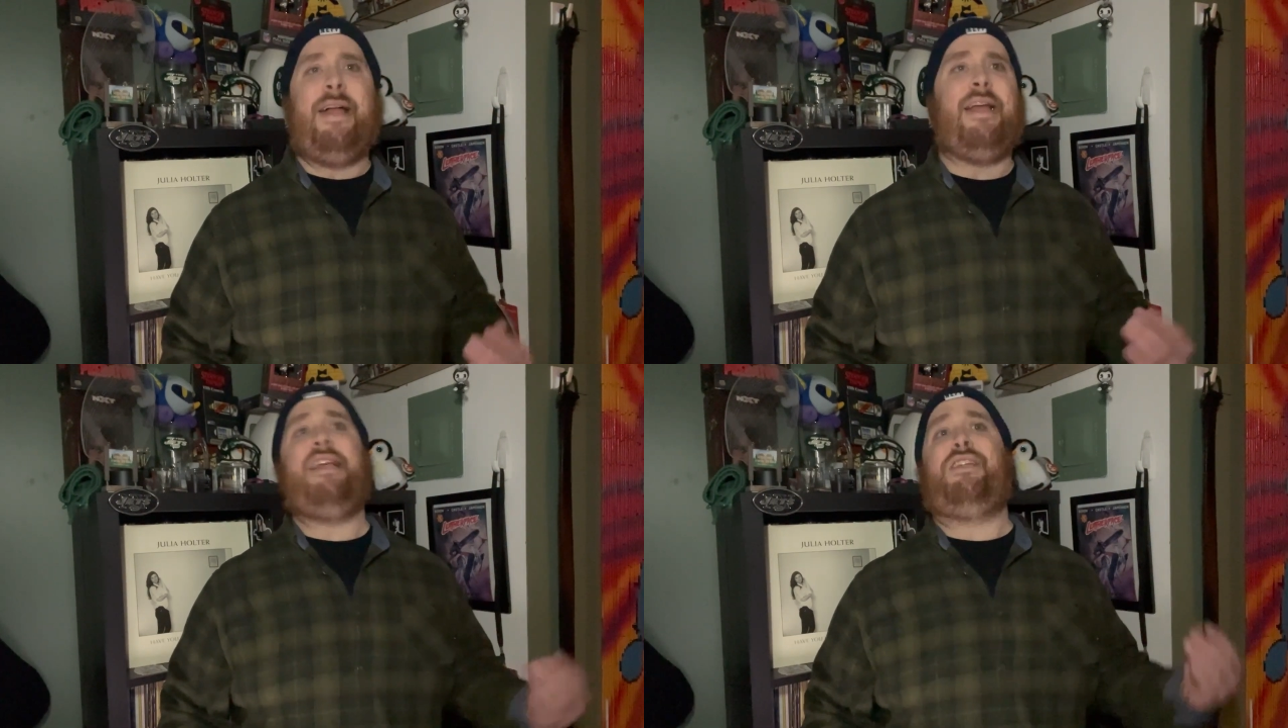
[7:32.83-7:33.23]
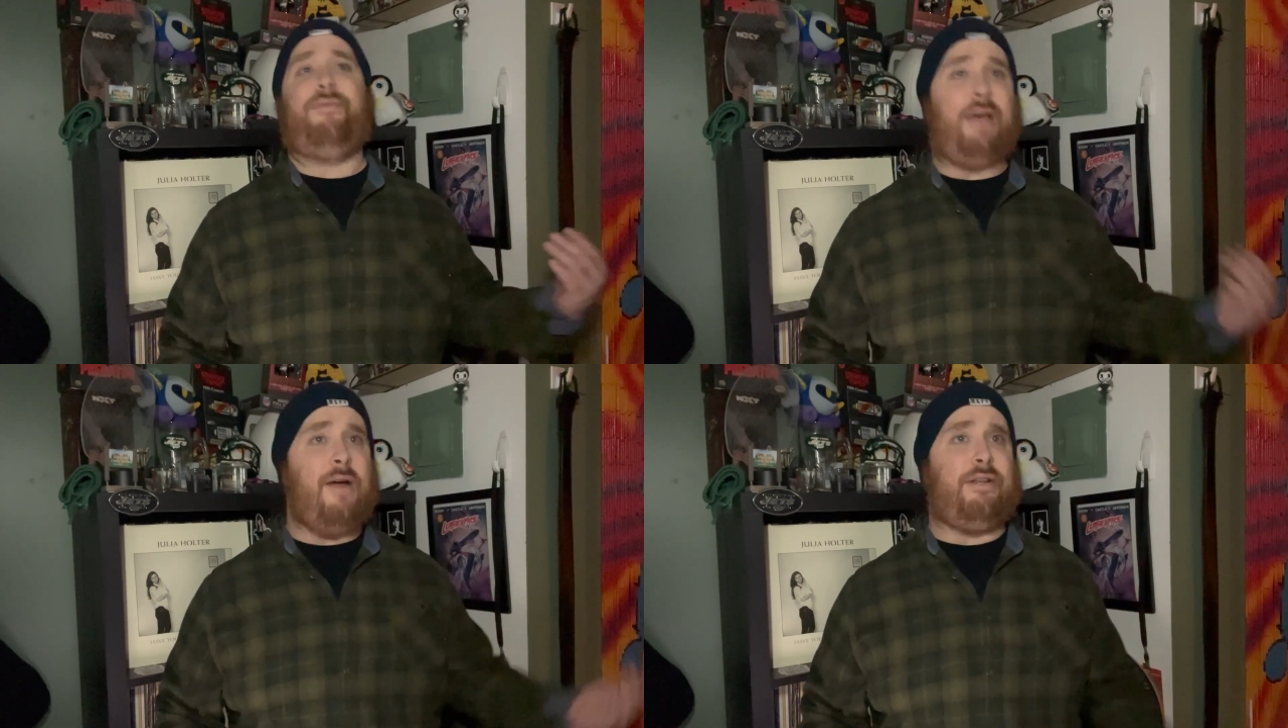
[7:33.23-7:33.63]
is
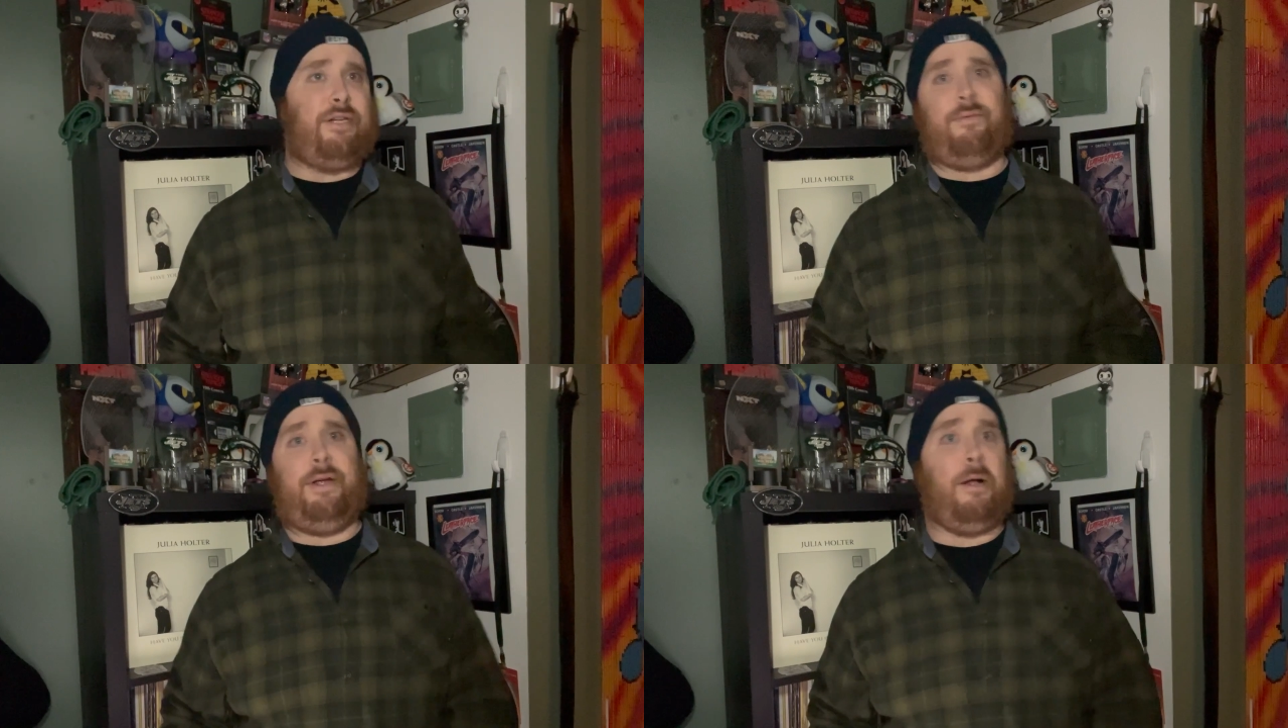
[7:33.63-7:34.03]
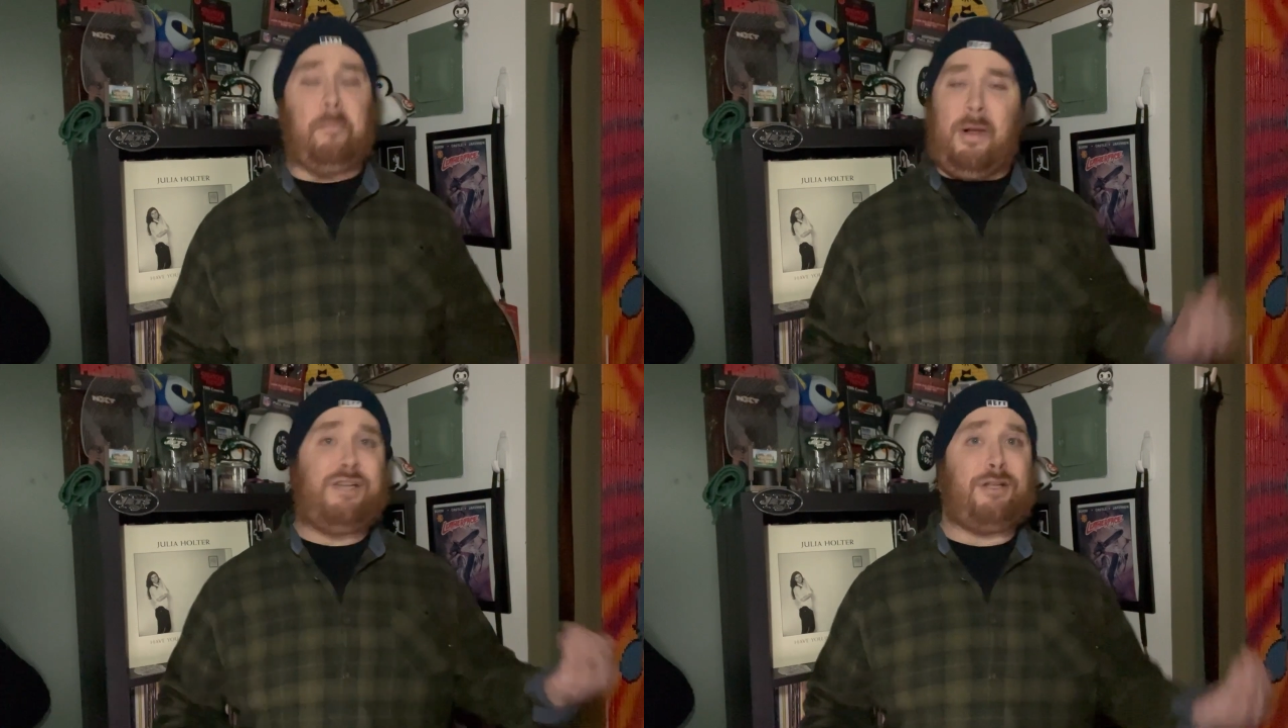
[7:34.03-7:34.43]
very surreal,
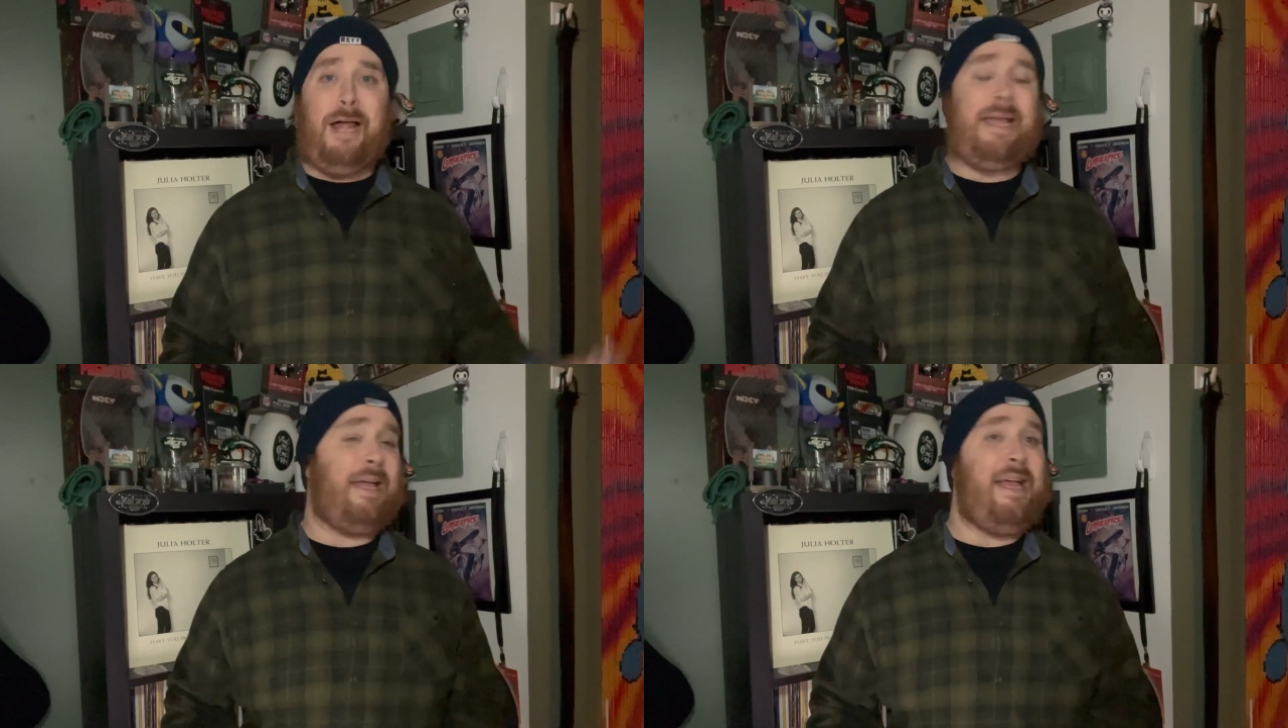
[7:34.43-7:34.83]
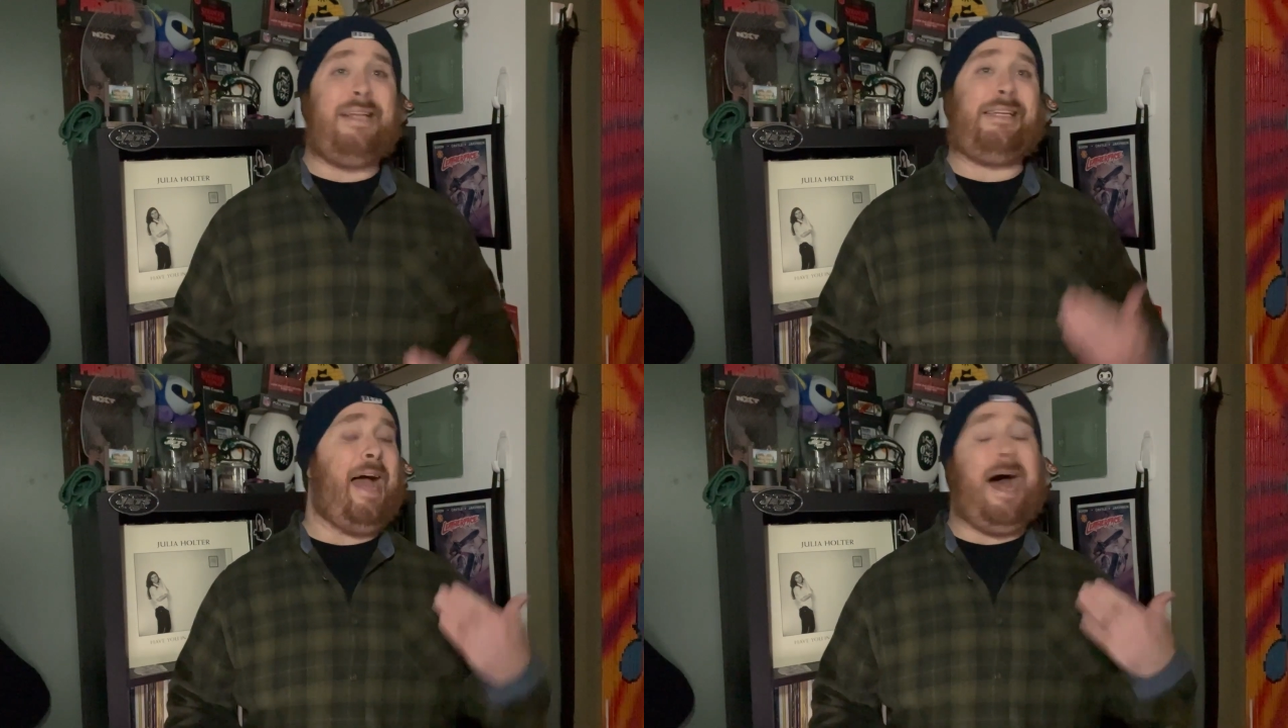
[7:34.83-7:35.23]
much like
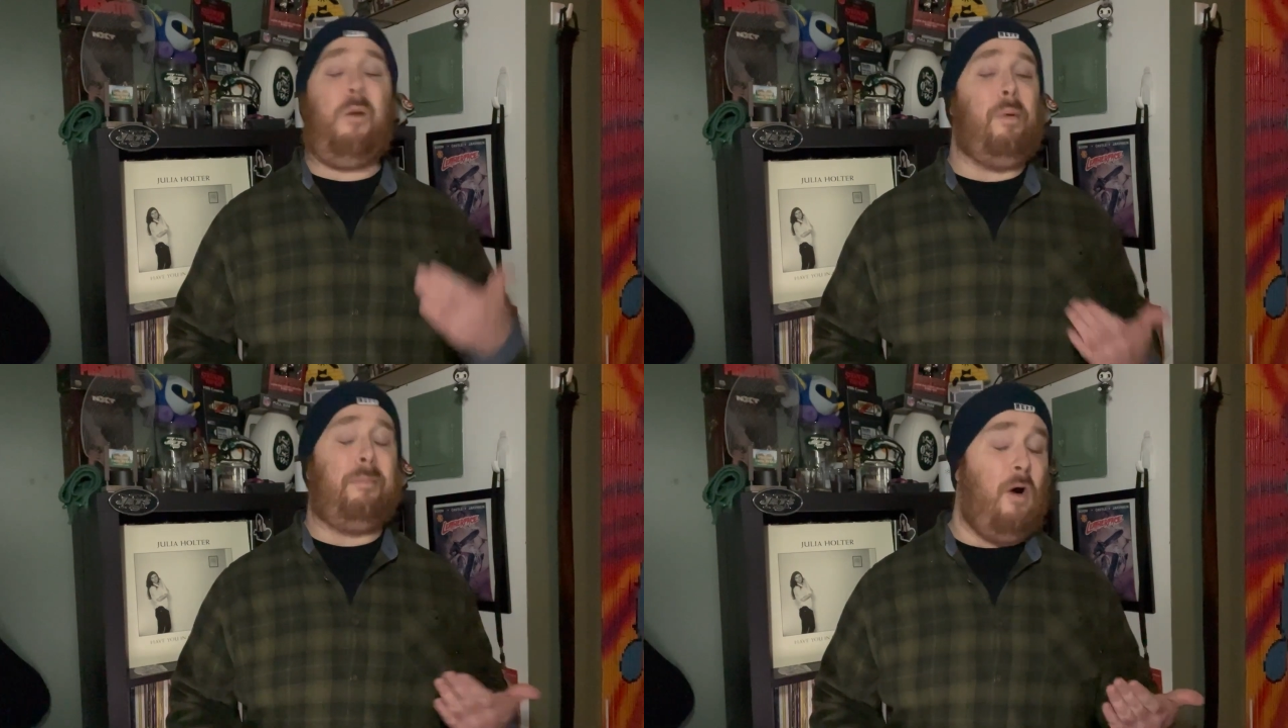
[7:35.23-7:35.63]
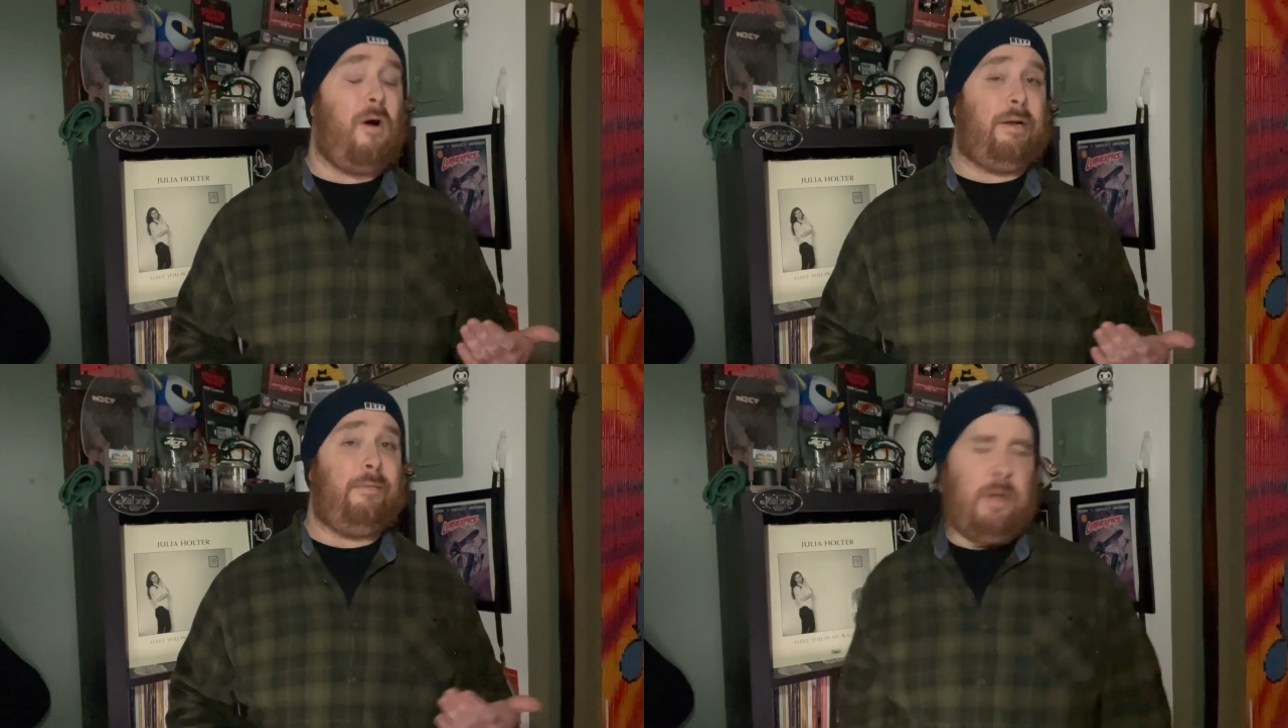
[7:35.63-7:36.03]
its album art.